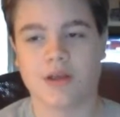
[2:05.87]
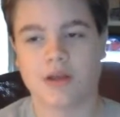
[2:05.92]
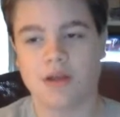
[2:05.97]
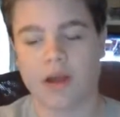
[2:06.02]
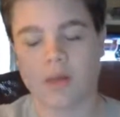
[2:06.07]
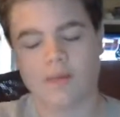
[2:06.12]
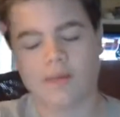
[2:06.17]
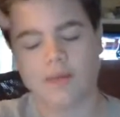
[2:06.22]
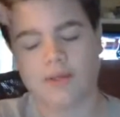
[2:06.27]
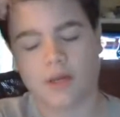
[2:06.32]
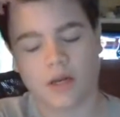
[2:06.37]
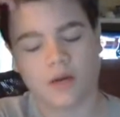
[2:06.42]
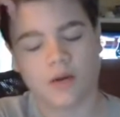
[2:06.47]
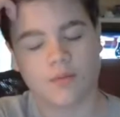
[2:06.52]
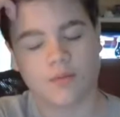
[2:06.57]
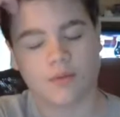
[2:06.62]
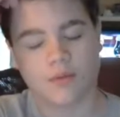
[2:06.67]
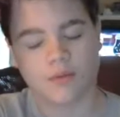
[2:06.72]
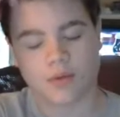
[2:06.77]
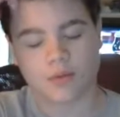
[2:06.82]
I mean, not
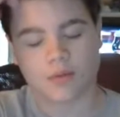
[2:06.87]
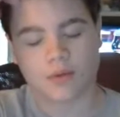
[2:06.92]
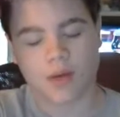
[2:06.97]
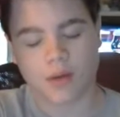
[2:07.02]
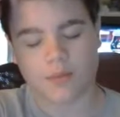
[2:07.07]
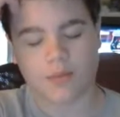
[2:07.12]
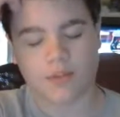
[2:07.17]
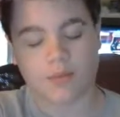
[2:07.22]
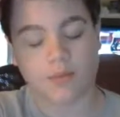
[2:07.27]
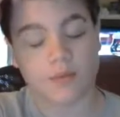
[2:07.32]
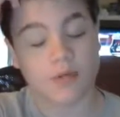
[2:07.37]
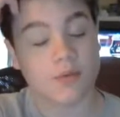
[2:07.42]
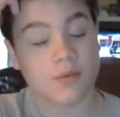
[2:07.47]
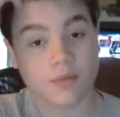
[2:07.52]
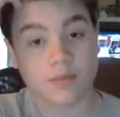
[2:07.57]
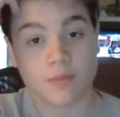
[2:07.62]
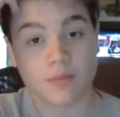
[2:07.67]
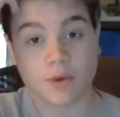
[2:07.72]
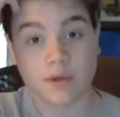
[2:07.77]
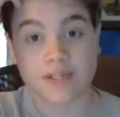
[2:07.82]
a bit more popular, but a
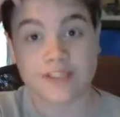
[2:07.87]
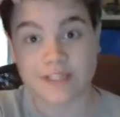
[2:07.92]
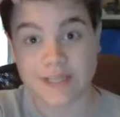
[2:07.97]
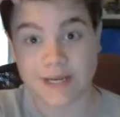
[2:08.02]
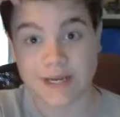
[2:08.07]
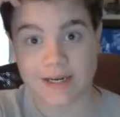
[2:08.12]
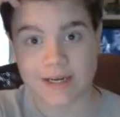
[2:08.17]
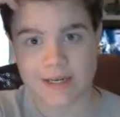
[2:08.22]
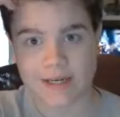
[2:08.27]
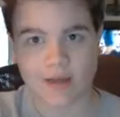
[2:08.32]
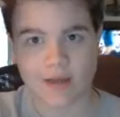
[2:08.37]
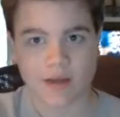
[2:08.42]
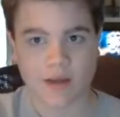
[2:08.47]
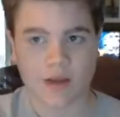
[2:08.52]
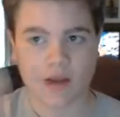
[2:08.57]
bit more exciting